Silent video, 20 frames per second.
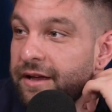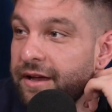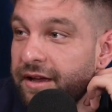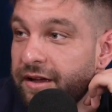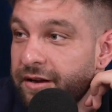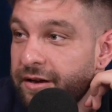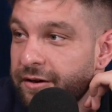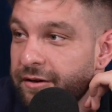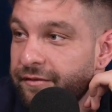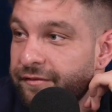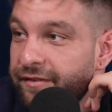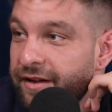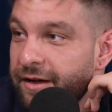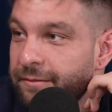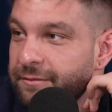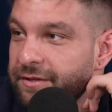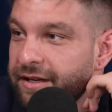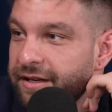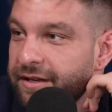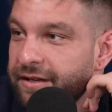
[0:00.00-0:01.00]
in her
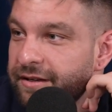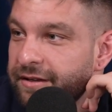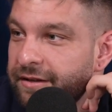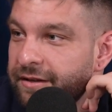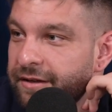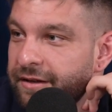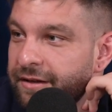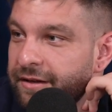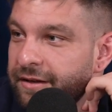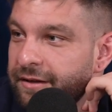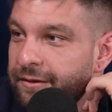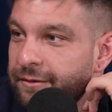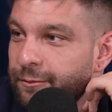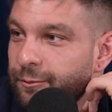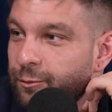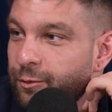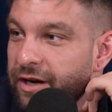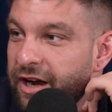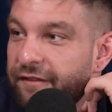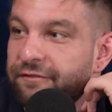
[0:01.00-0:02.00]
family
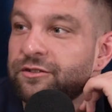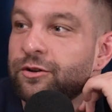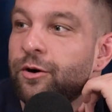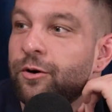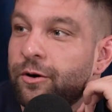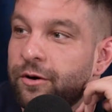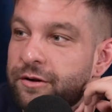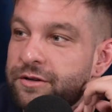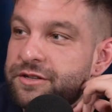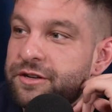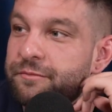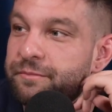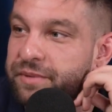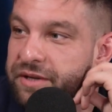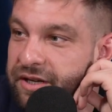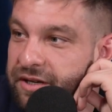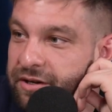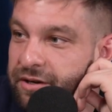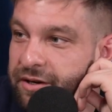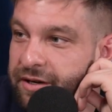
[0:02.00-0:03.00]
would have to also
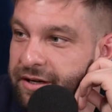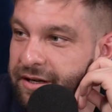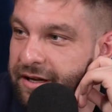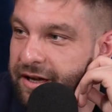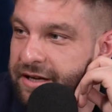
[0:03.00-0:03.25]
be in on it.